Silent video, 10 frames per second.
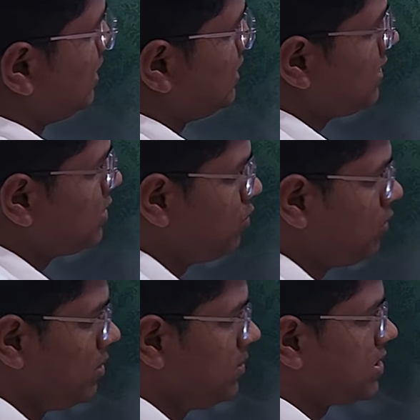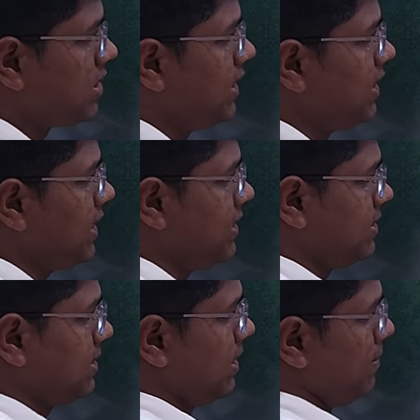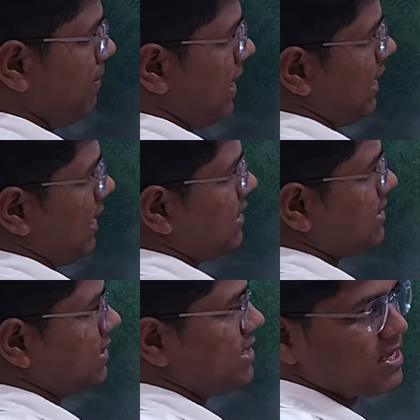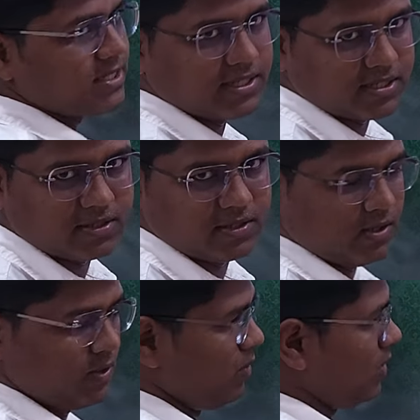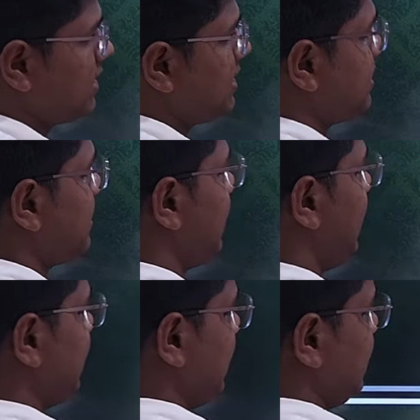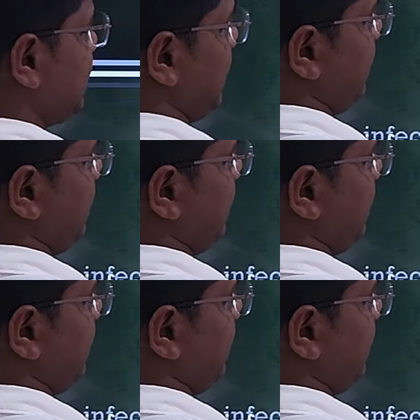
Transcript: disease we will be studying is Malasseziasis. Okay, this is a yeast